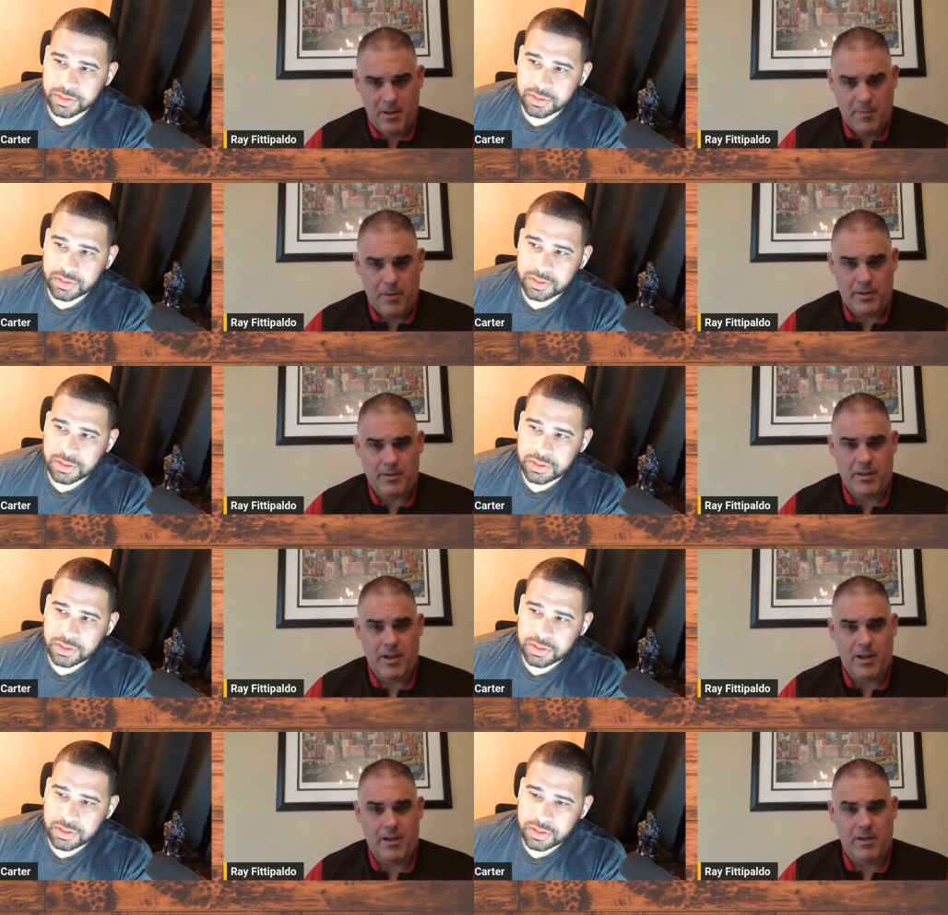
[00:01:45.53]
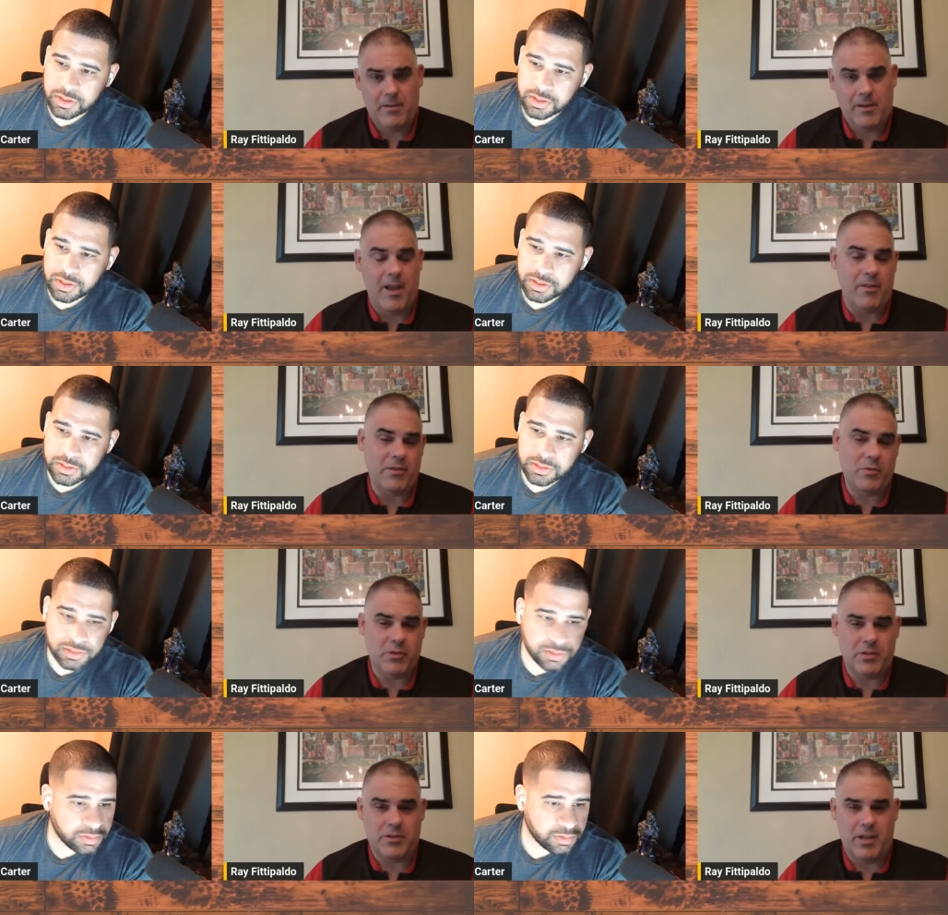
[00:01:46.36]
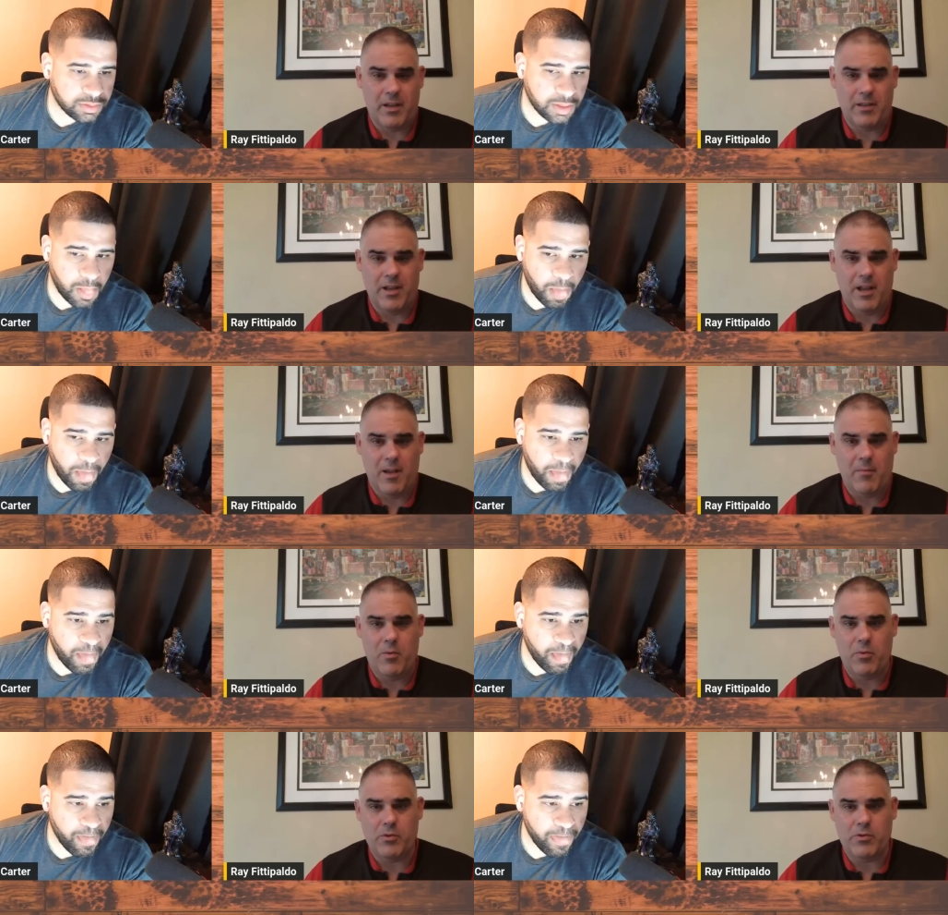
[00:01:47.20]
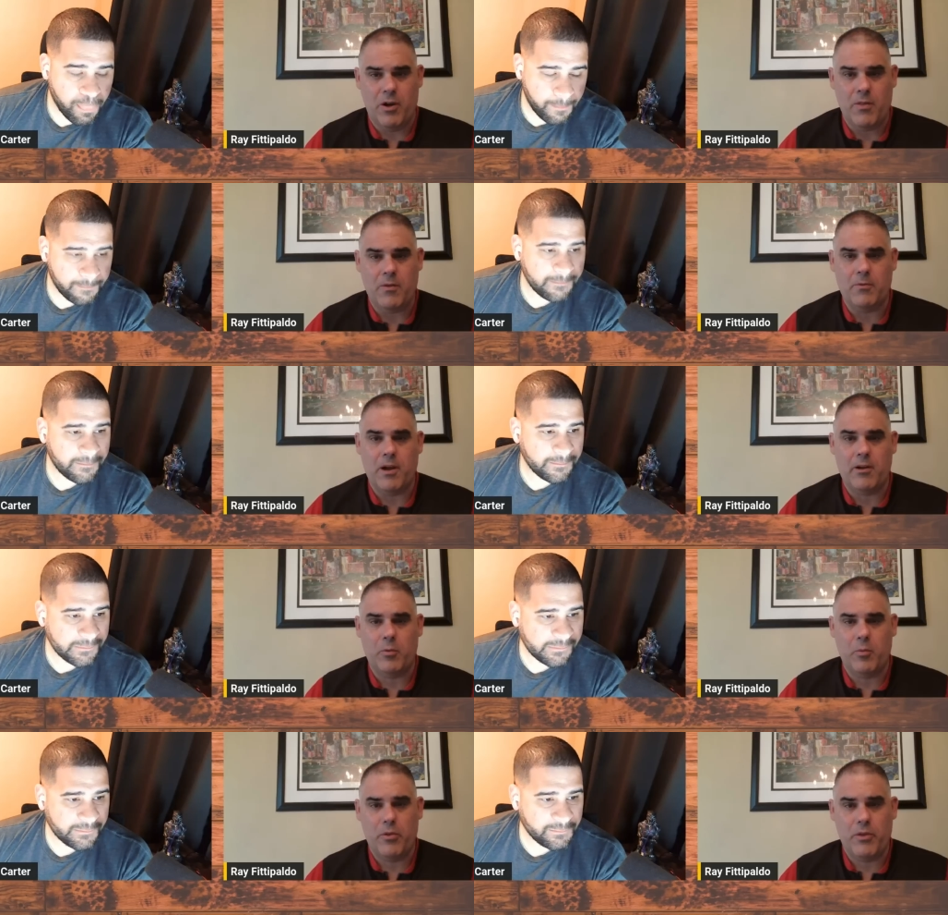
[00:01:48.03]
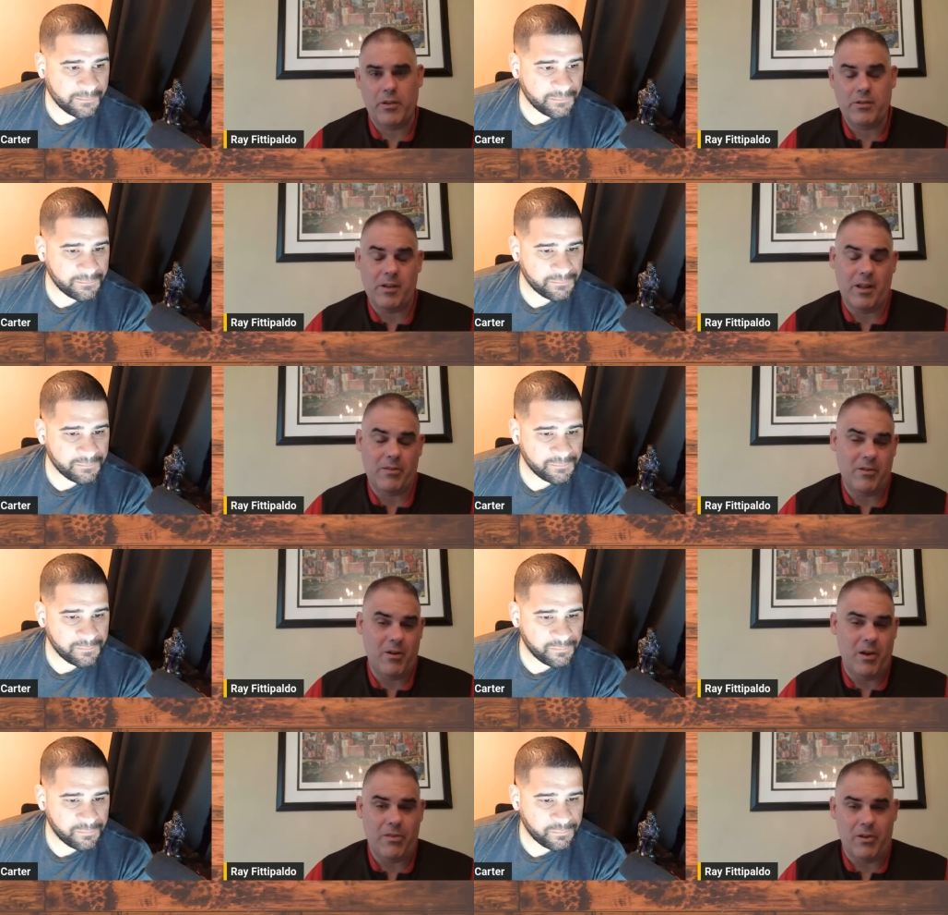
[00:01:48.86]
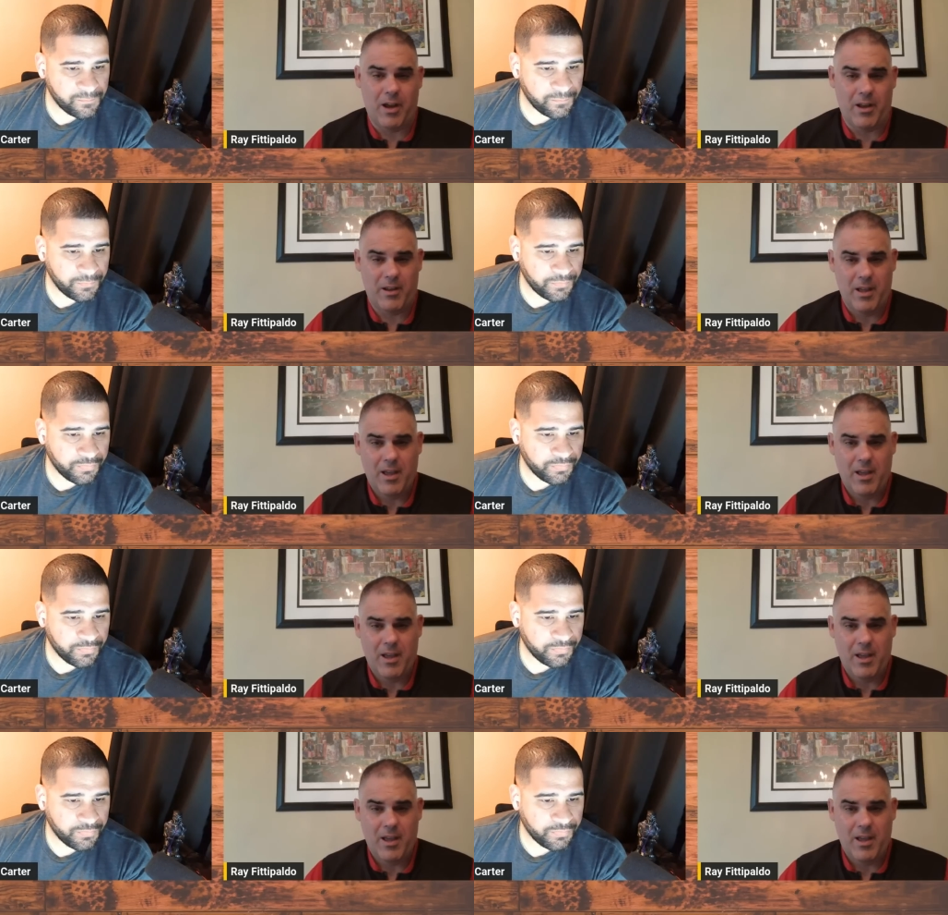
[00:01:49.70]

Speaker 1: But, uh, yeah, this was the second time he was on the record with us. And, I, you know, I thought